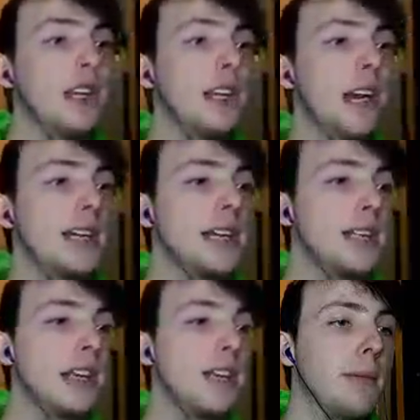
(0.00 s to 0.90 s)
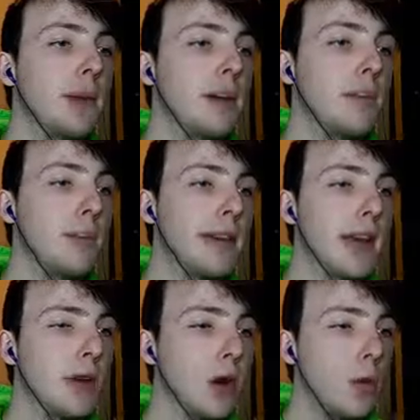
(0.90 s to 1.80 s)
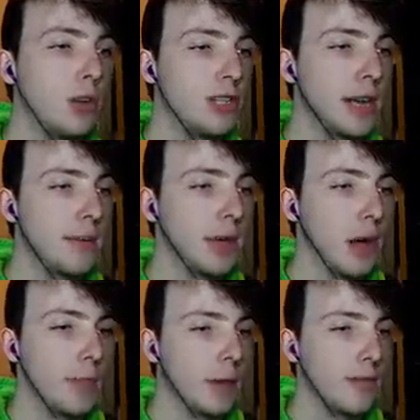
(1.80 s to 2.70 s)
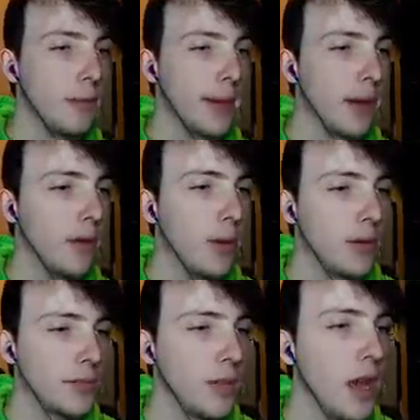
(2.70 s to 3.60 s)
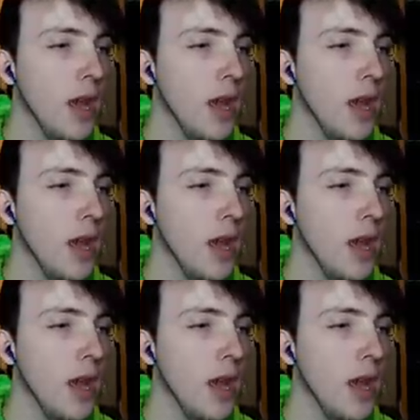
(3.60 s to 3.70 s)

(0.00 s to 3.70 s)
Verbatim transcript: Did I? Did I save it? Am I going to fall back down? Oh, what just happened? No, I'm not going to fall back down. Awesome.